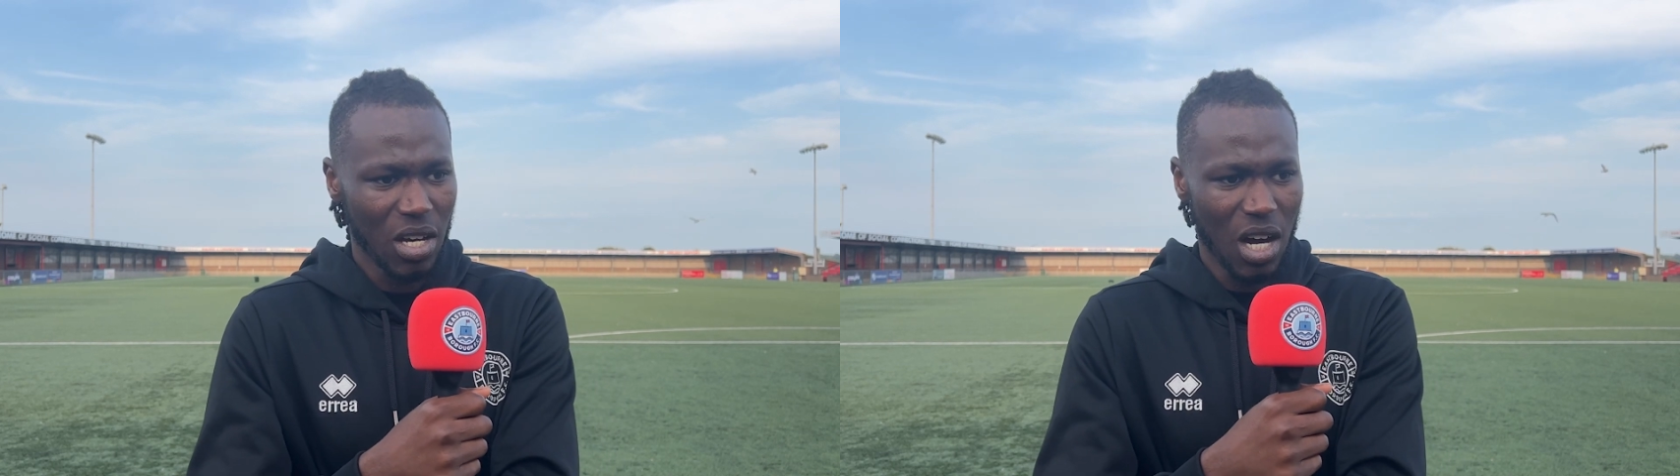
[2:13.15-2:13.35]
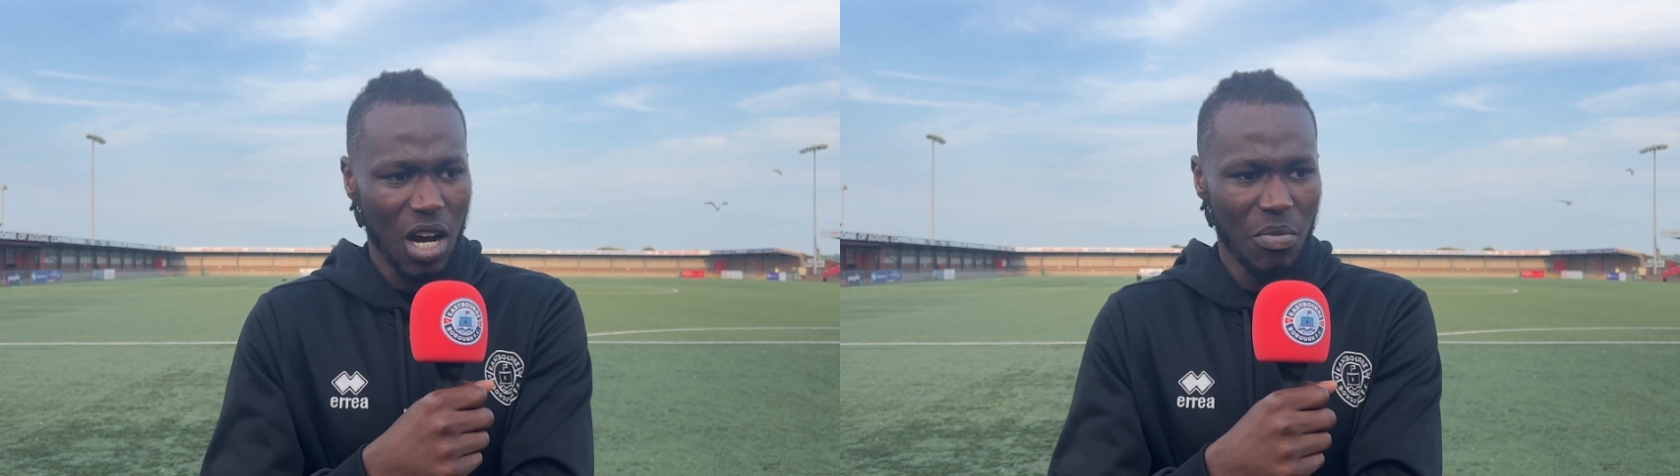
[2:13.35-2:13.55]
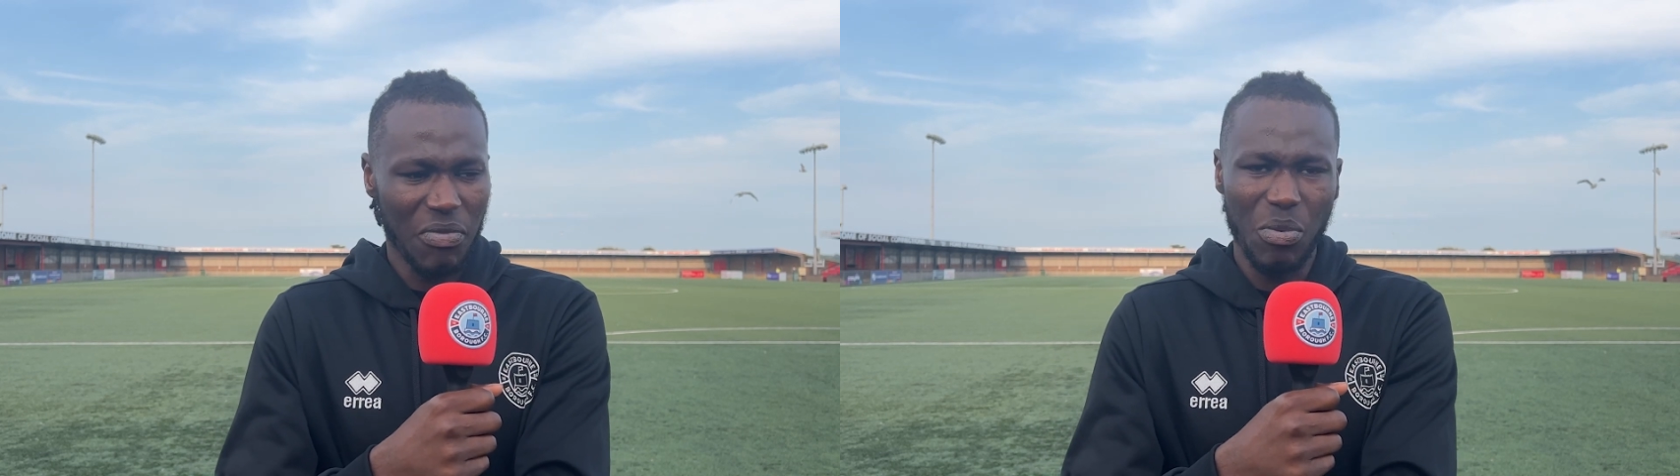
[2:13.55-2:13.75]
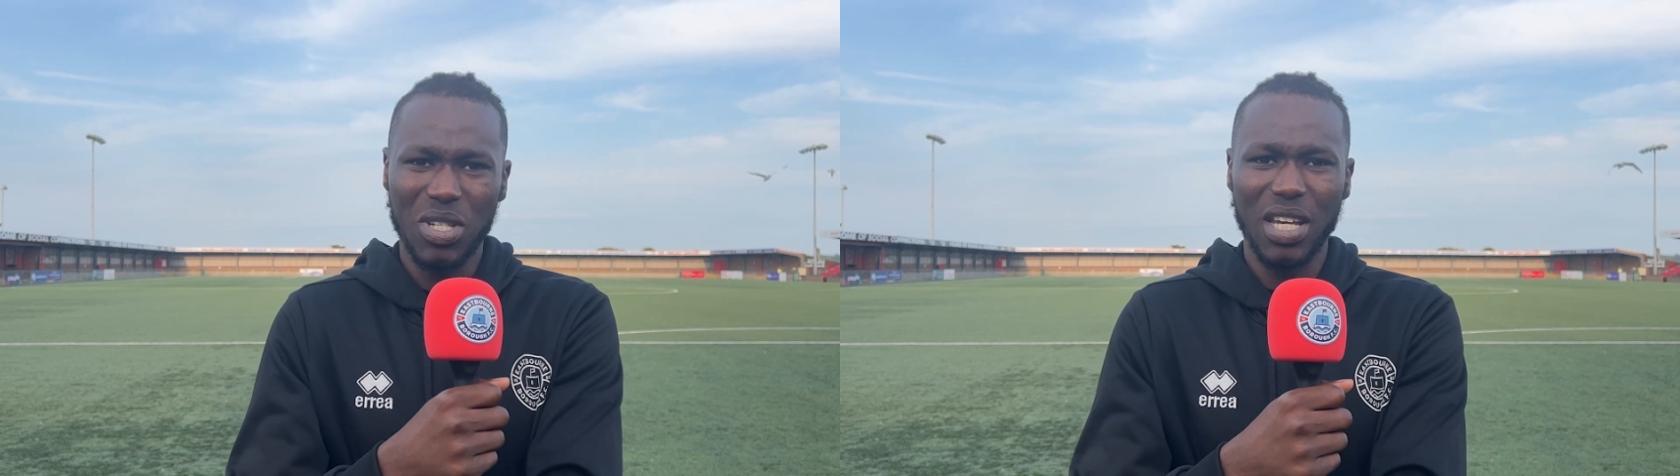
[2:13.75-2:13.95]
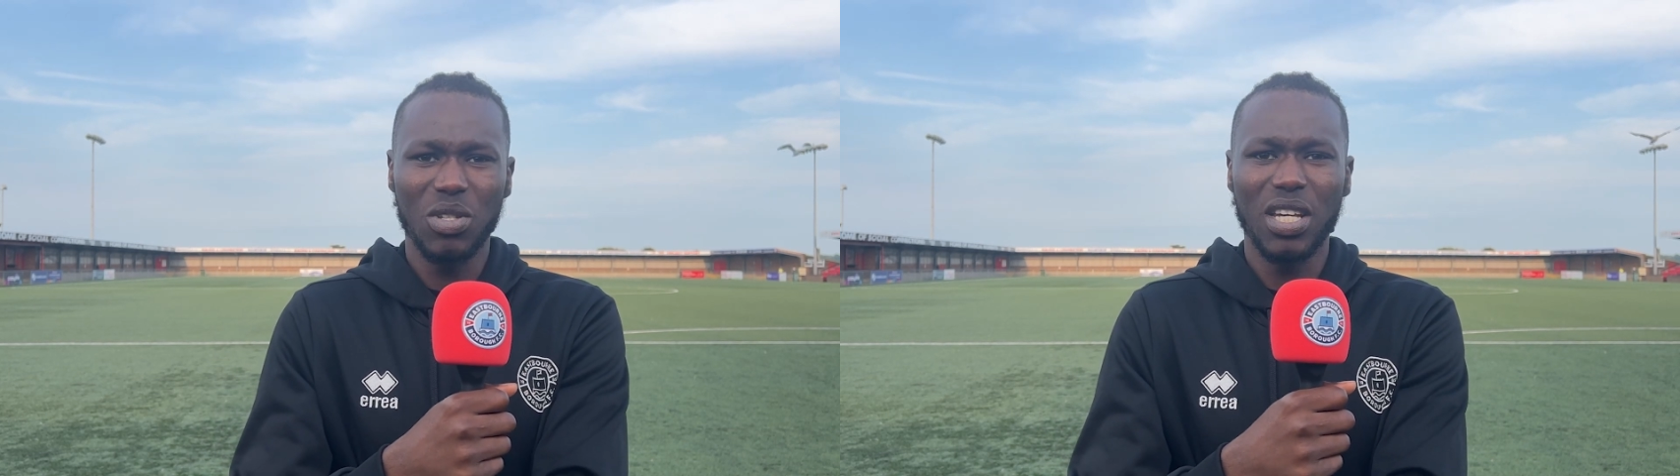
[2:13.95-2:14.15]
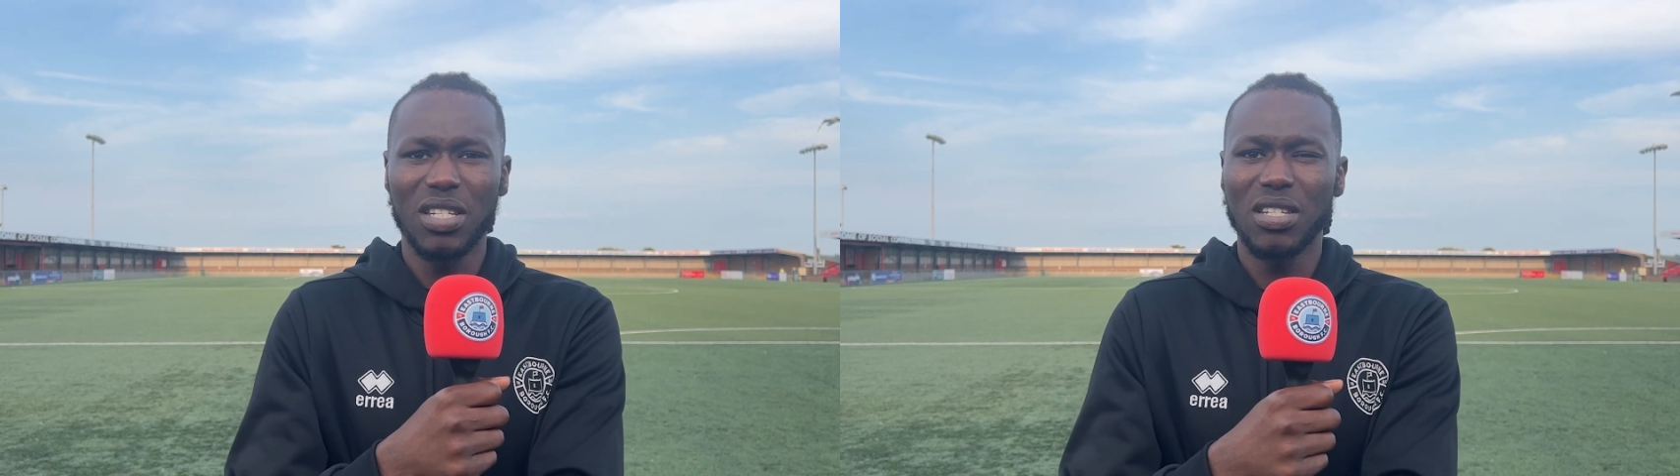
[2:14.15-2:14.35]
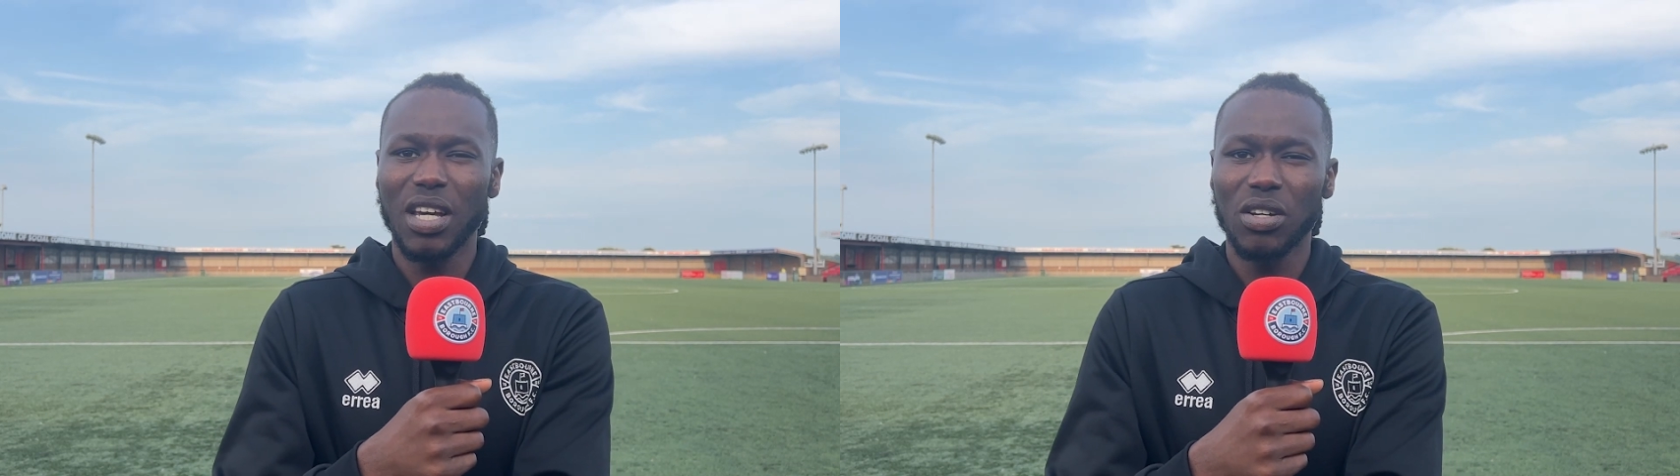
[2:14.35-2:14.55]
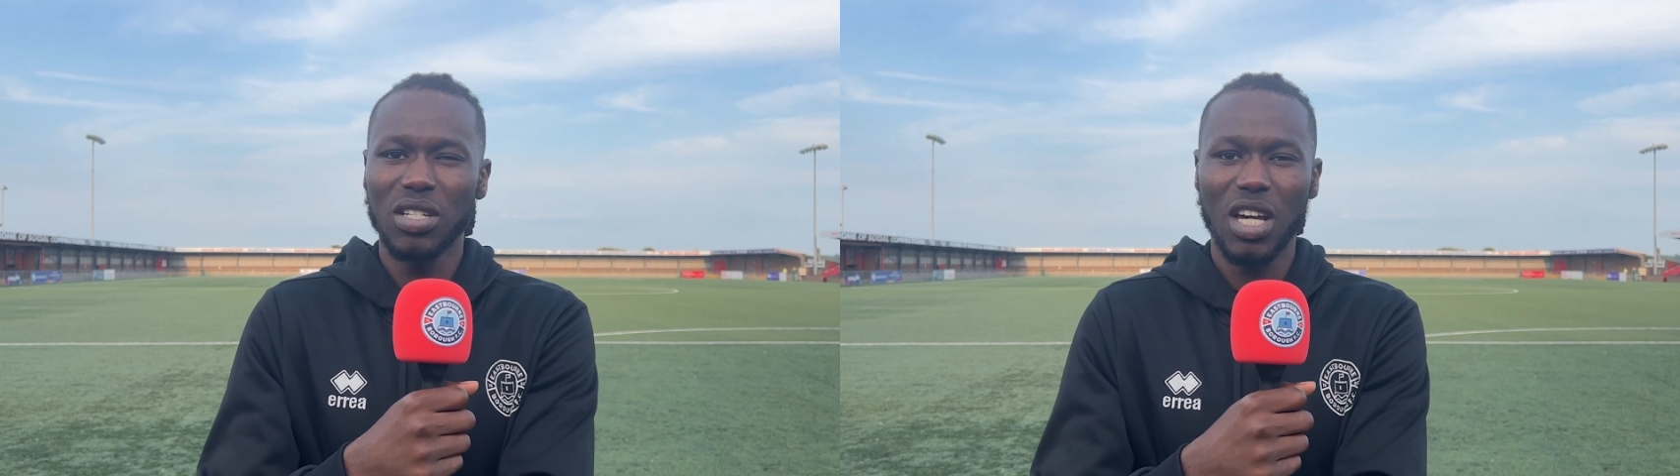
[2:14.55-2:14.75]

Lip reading: I think we're sitting second in